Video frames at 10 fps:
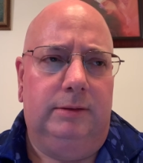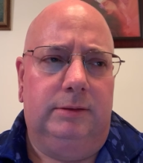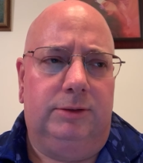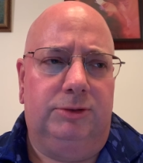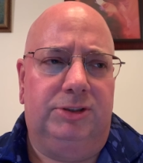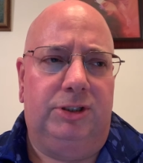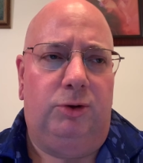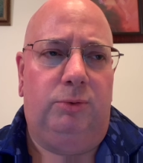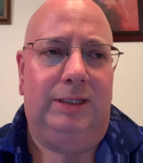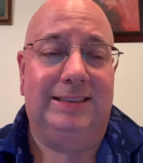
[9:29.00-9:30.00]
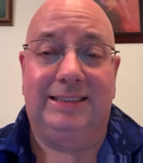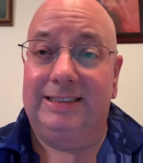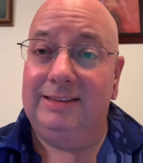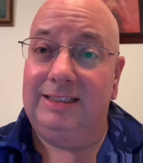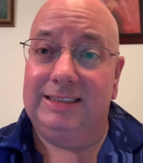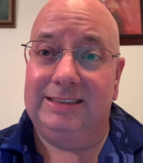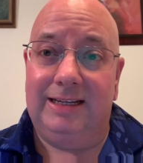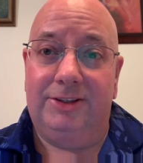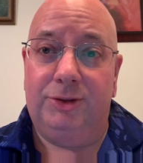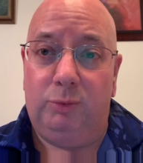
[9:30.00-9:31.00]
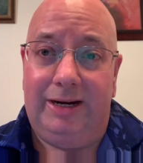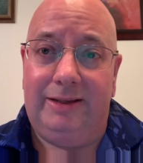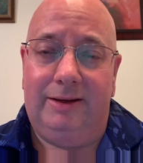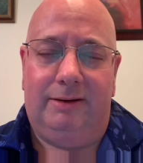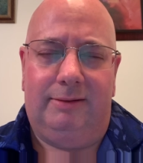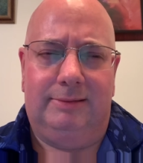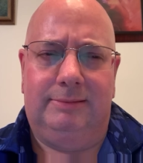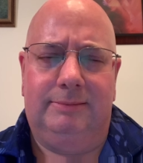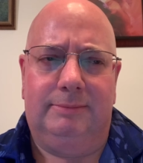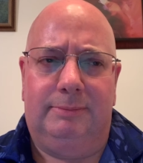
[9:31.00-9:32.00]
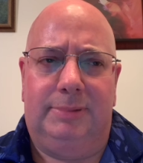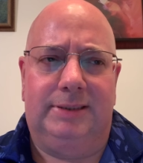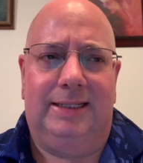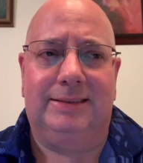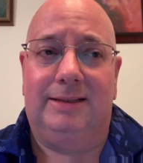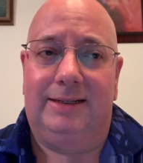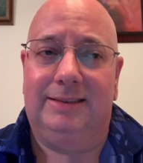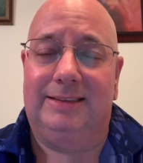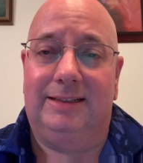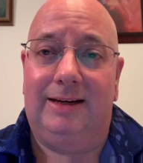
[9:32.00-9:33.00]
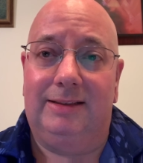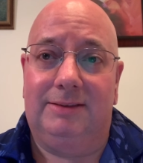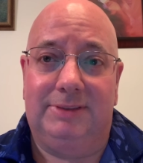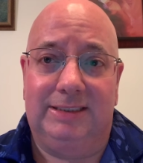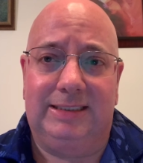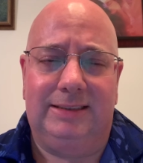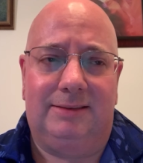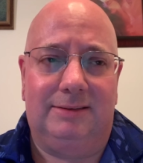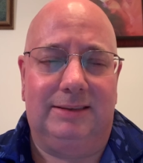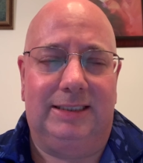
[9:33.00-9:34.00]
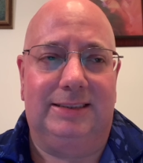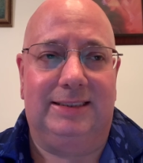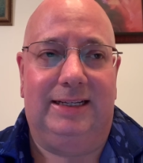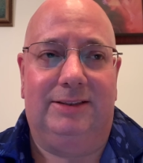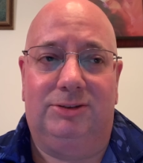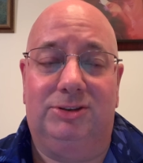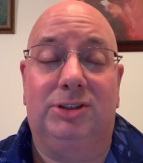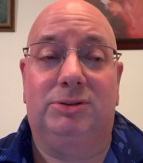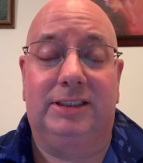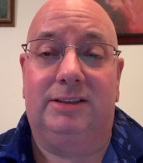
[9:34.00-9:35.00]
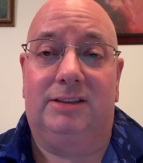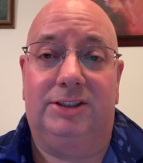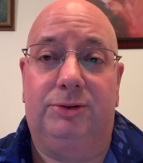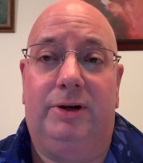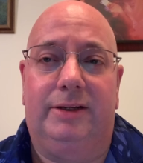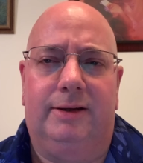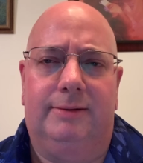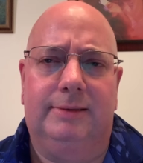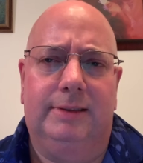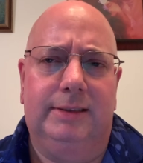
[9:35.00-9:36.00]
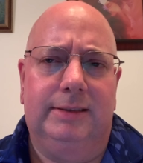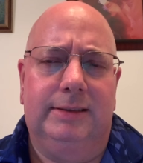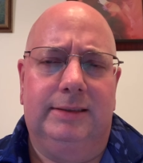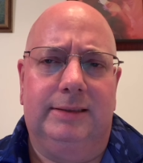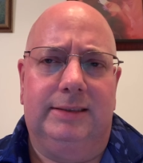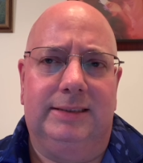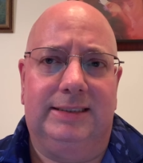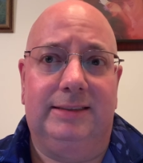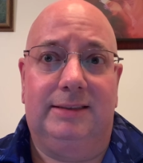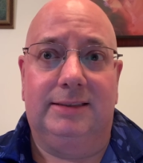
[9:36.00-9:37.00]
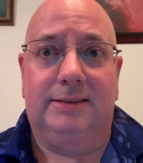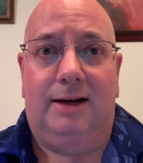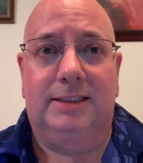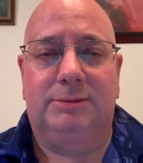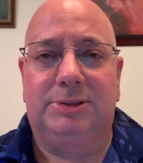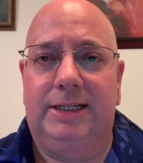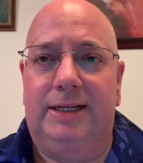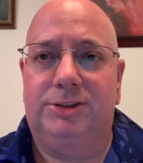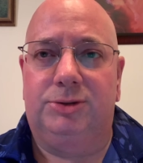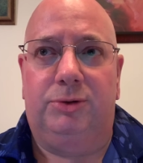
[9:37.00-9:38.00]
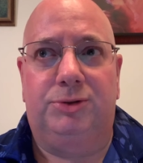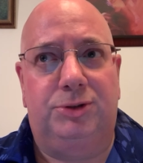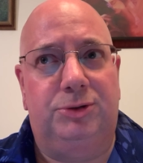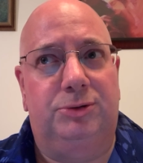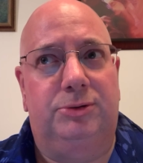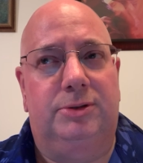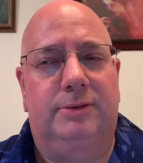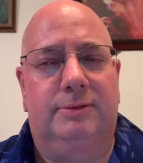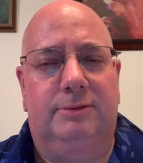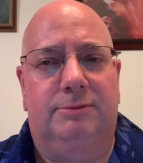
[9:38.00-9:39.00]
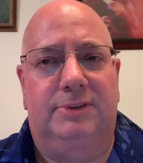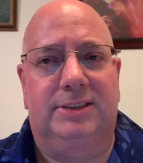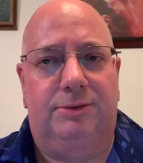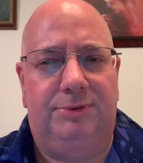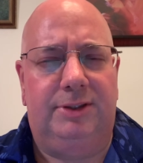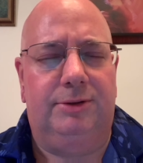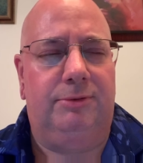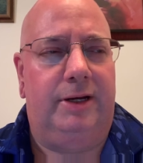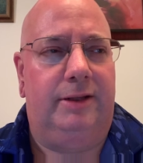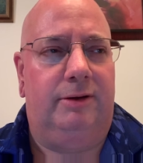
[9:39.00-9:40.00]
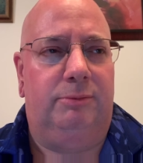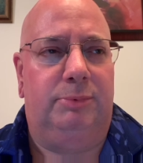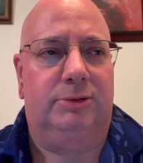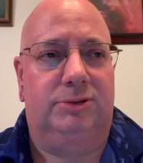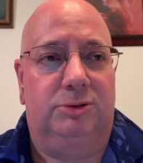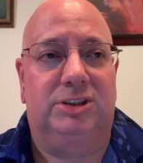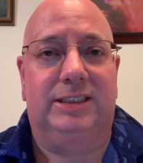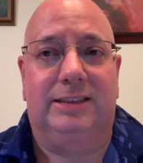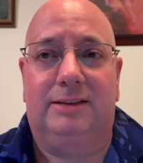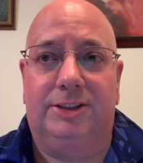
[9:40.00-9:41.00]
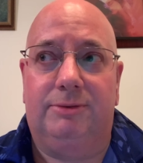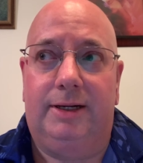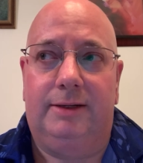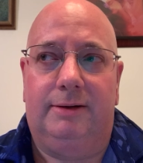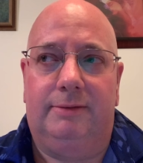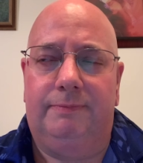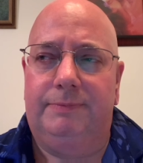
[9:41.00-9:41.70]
There's no uh, signal inside the radio, but that's not a denial of the signal. It's saying there's no signal in the radio. The signal is consubstantial or tuned vis-a-vis the radio, but there's no signal in the radio.